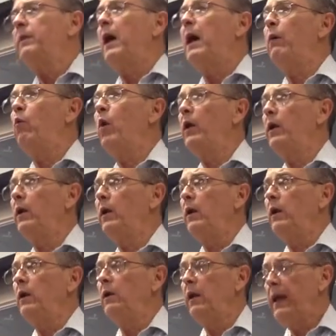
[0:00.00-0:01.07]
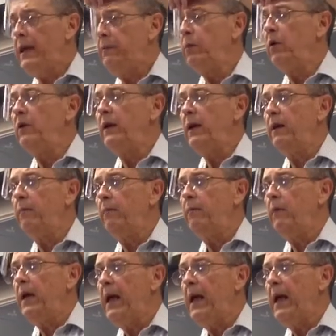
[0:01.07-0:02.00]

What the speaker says: I want to label them